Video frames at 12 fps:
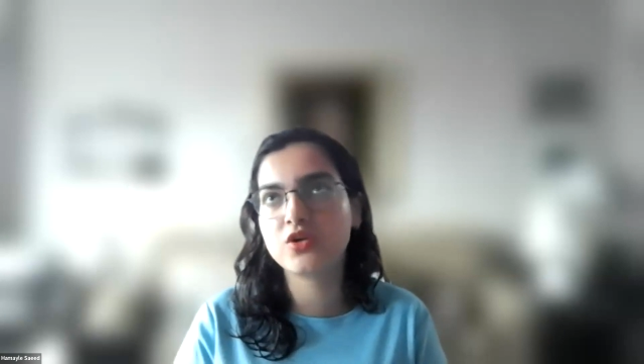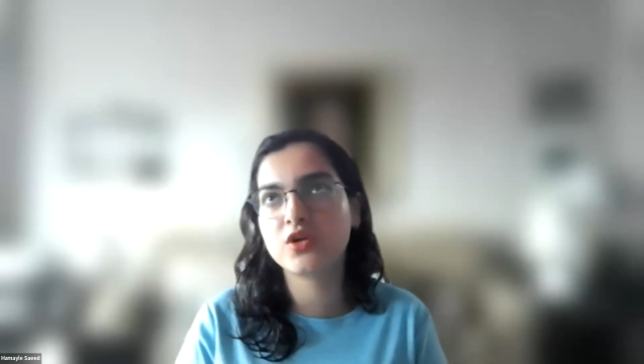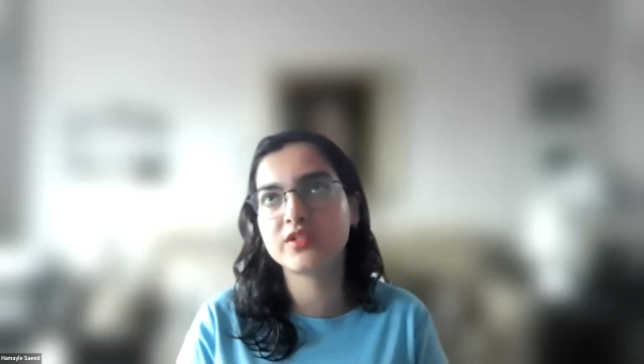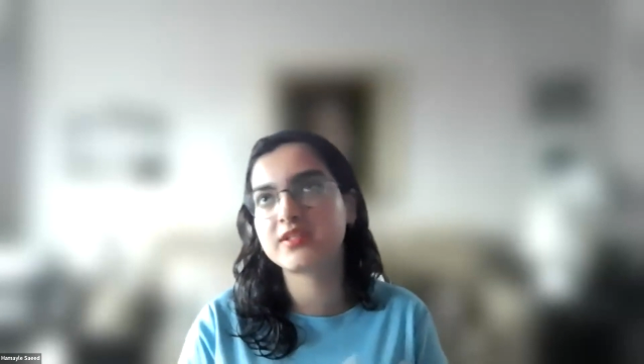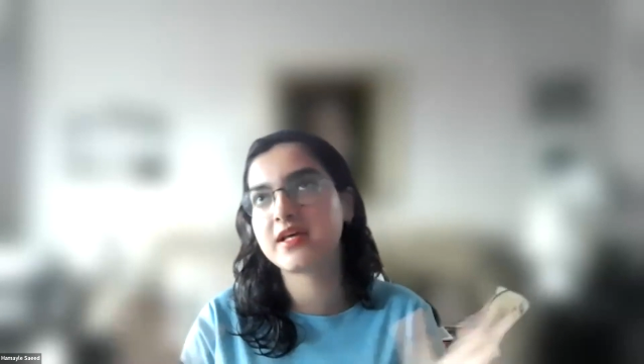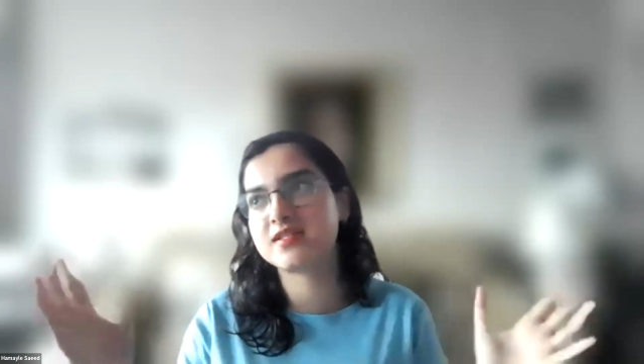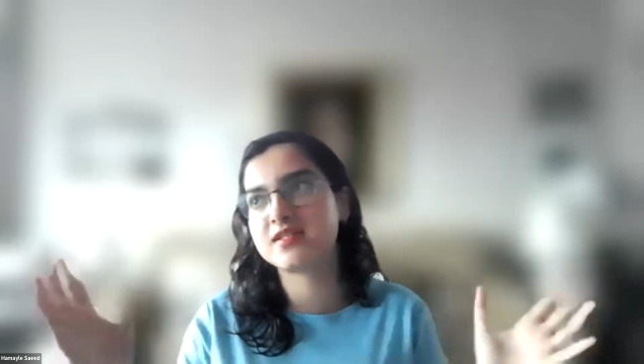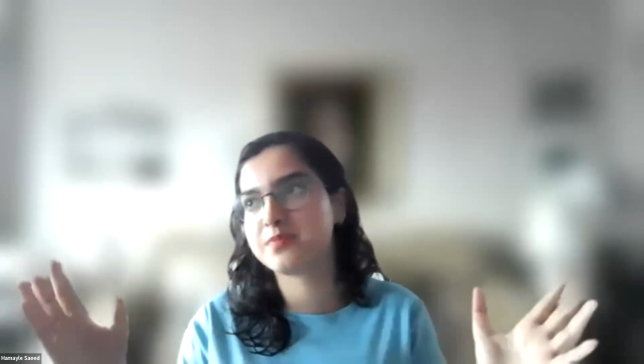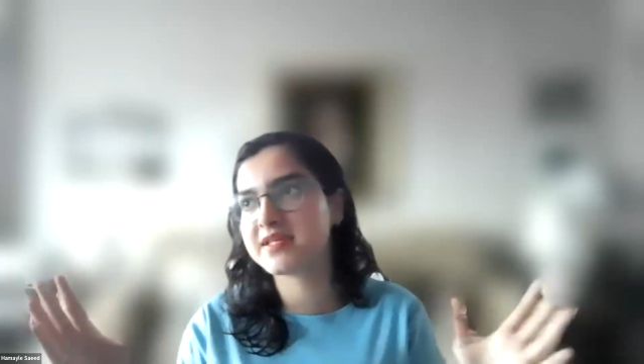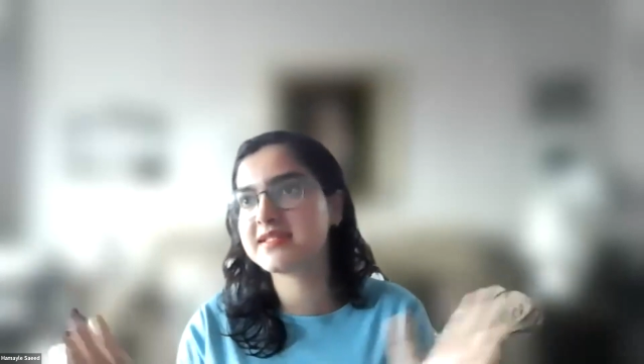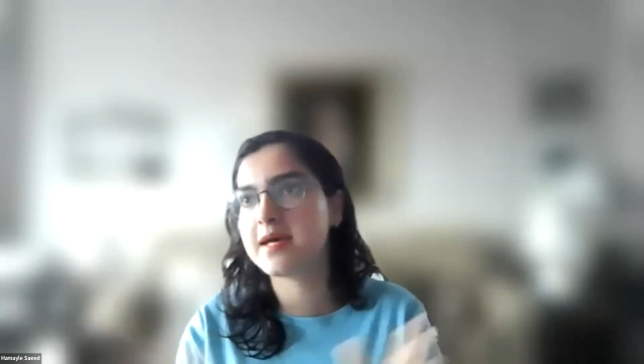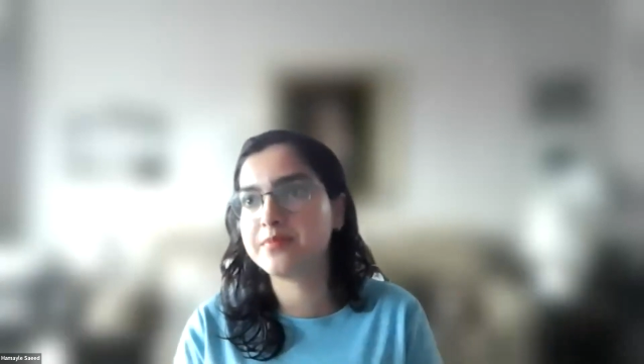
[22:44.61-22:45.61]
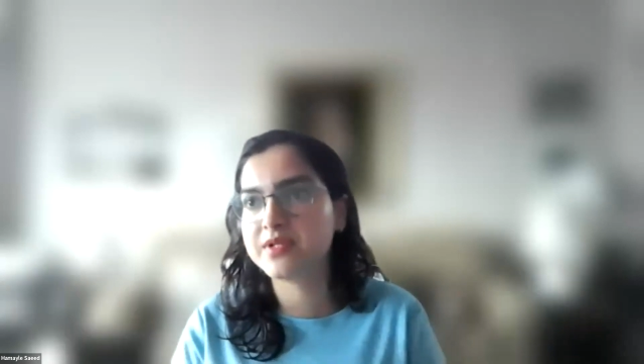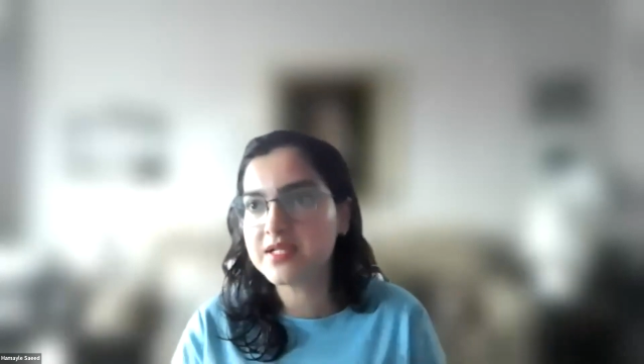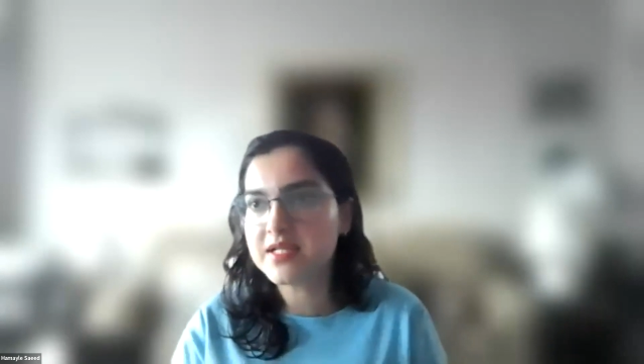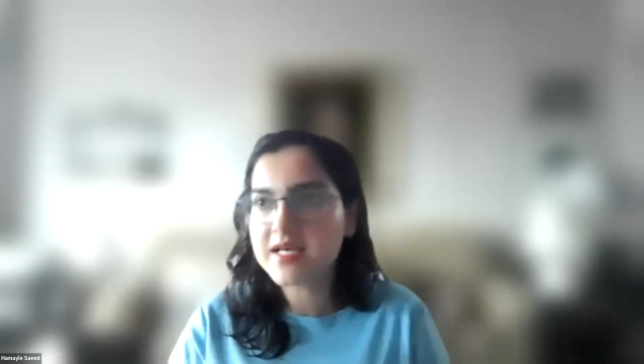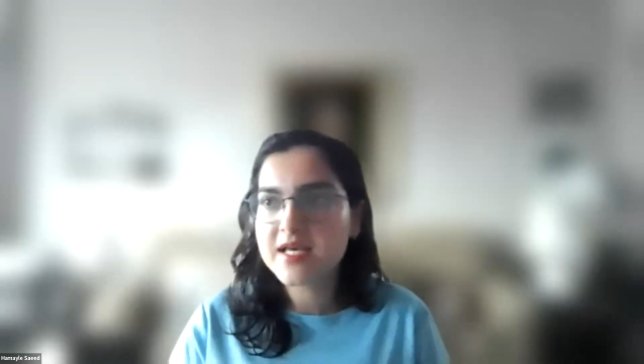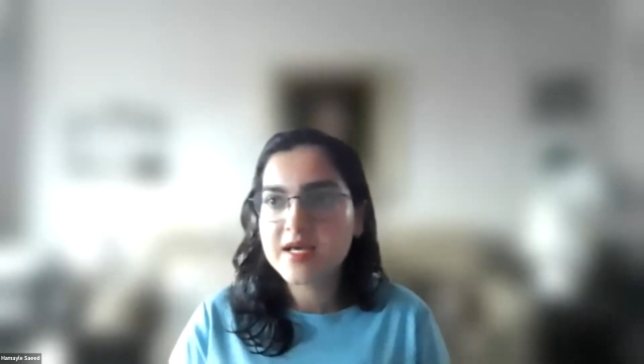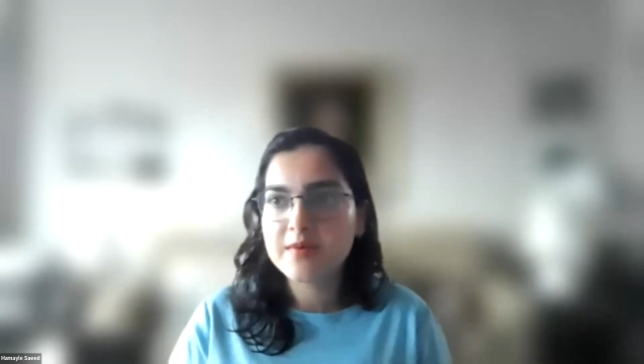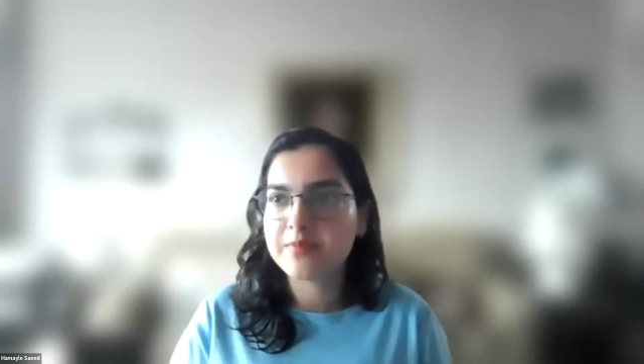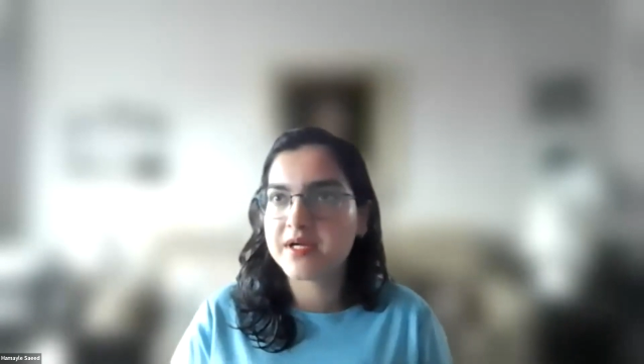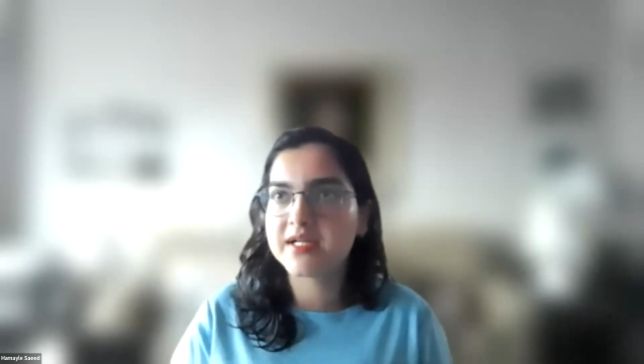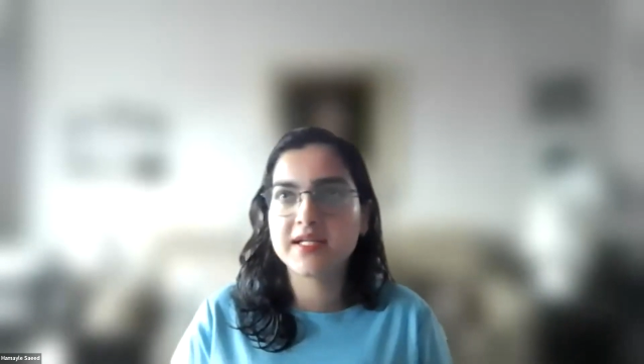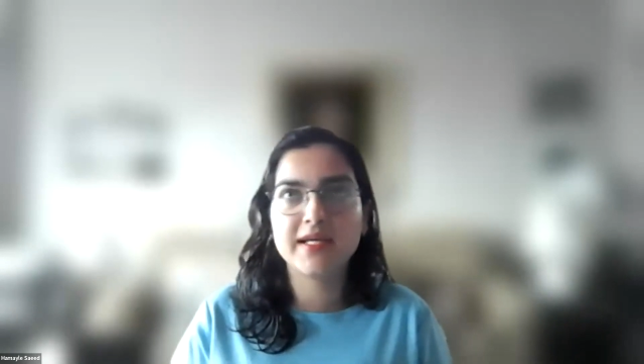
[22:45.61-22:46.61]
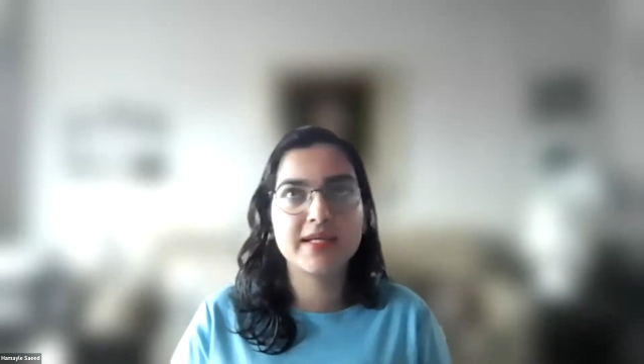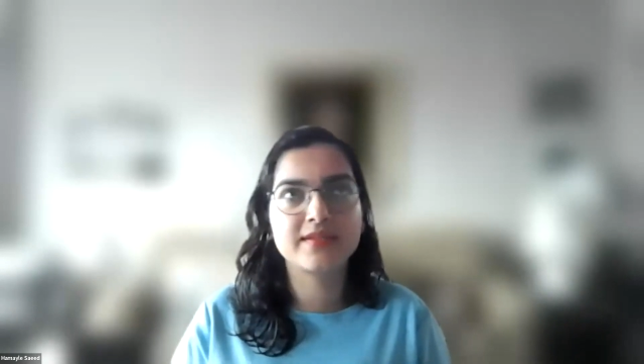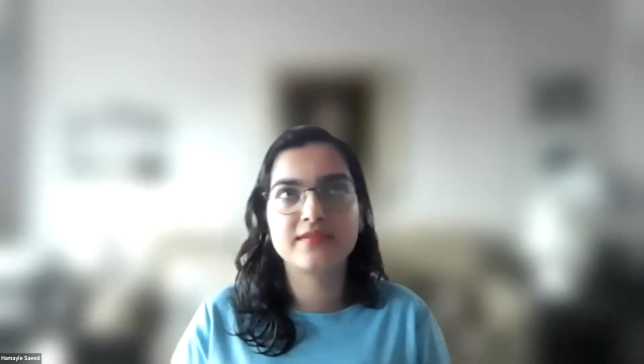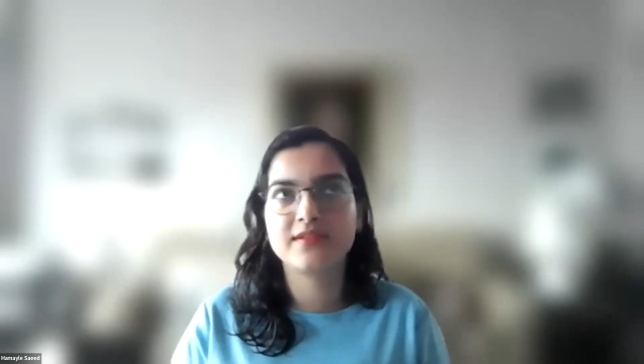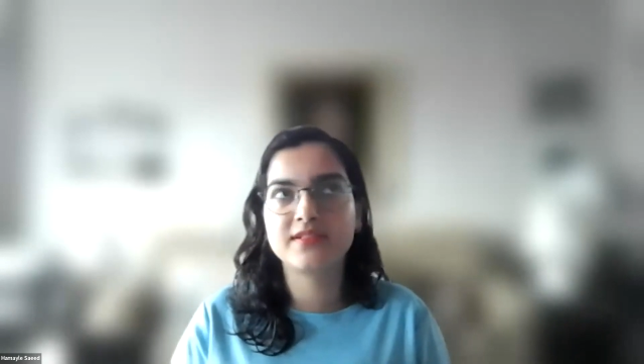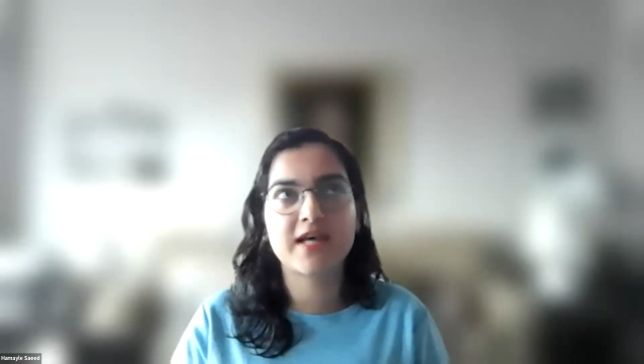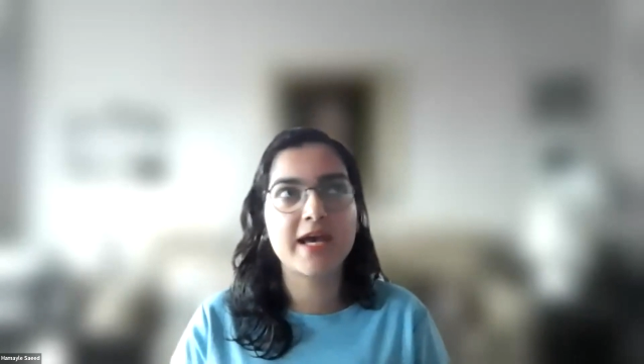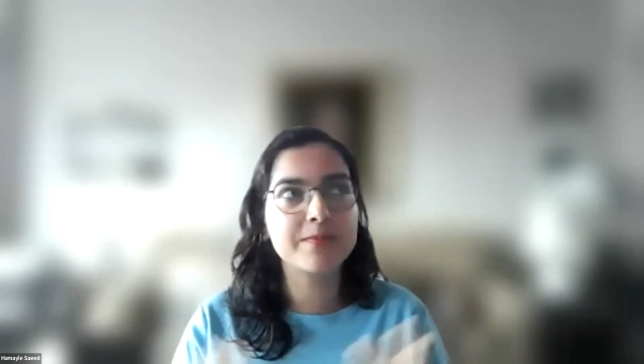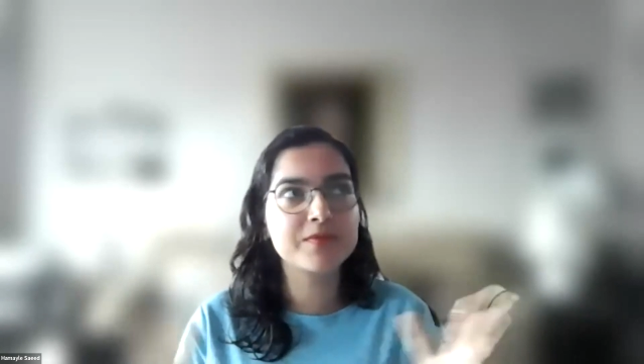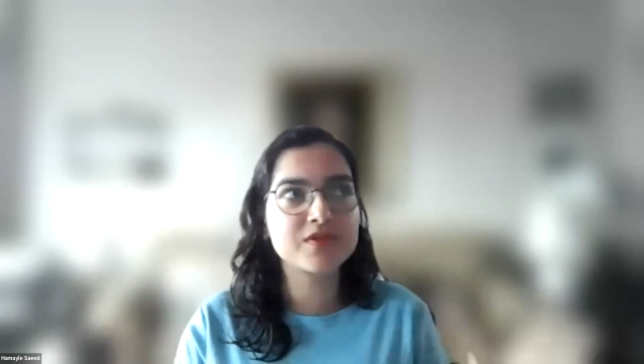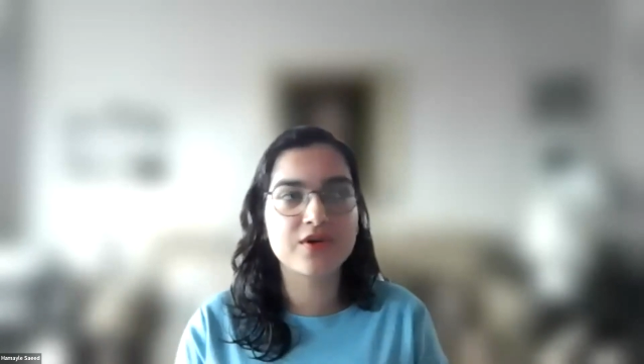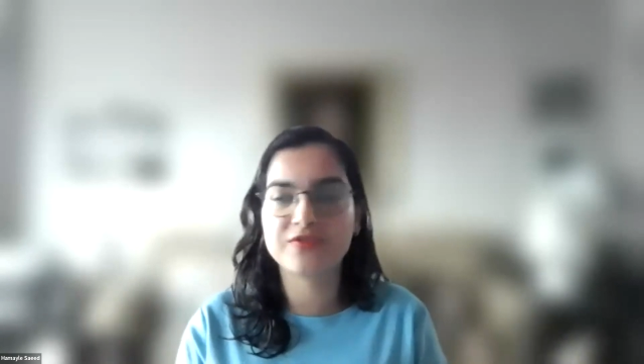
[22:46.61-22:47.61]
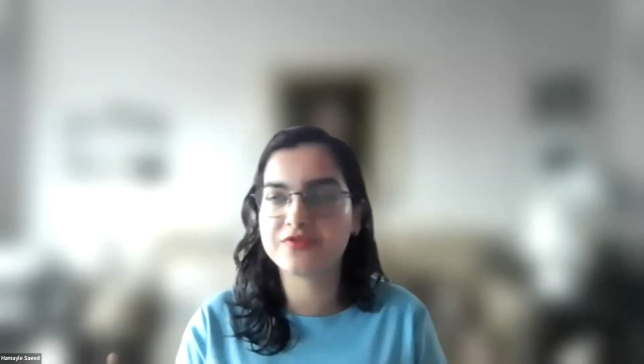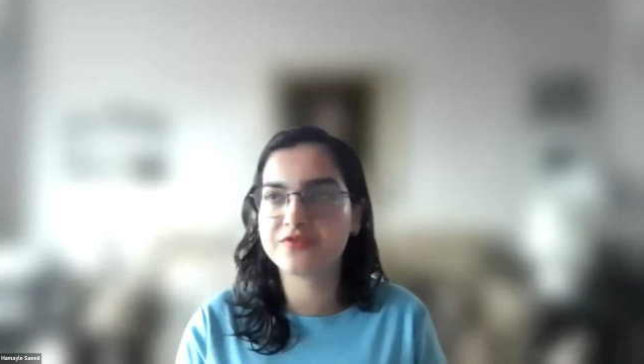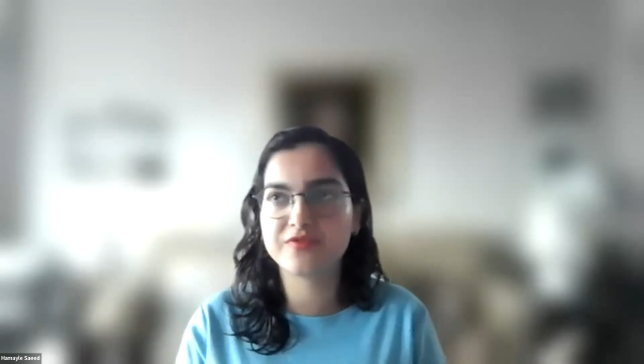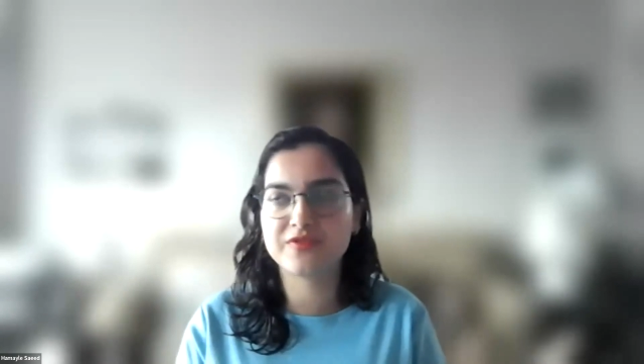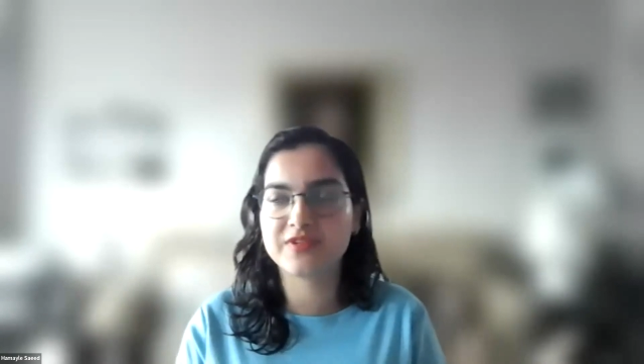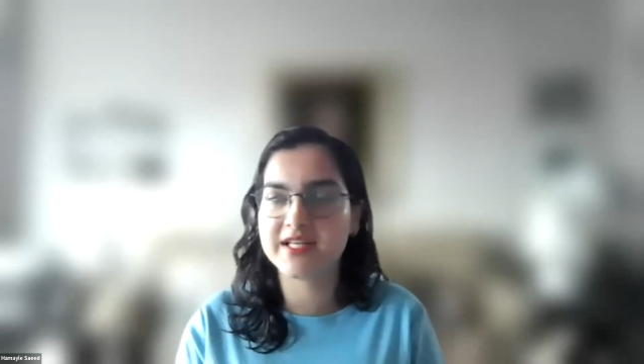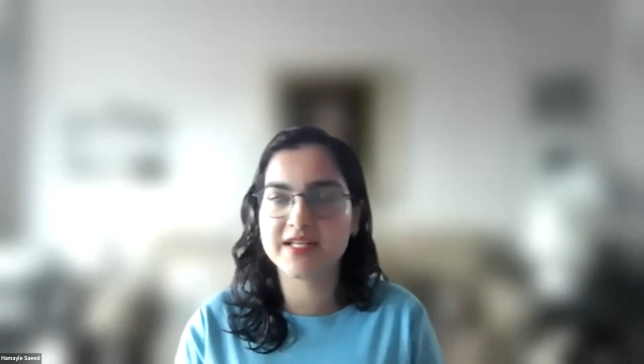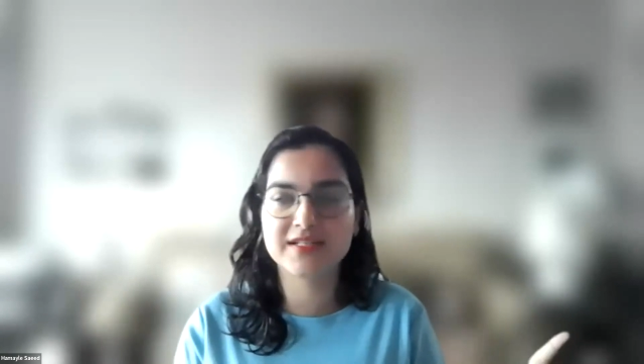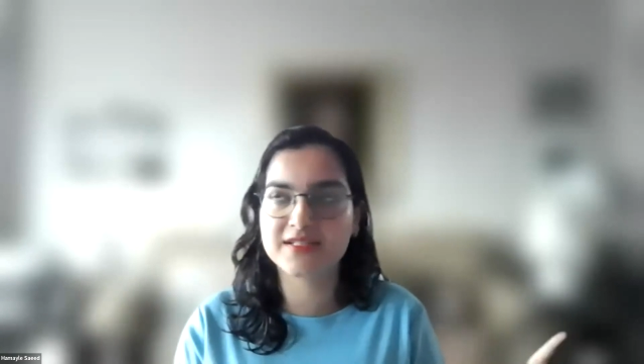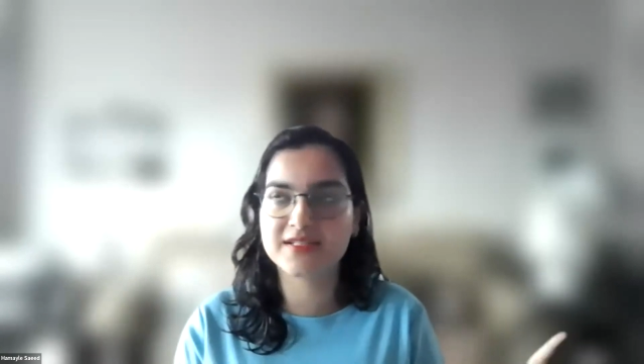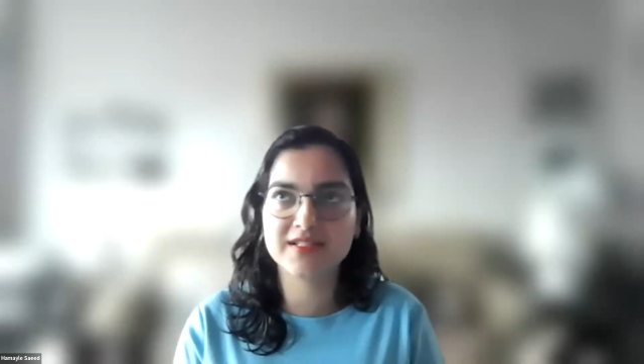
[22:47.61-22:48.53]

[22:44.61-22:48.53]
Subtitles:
Not that that's a big sample, but like the types of like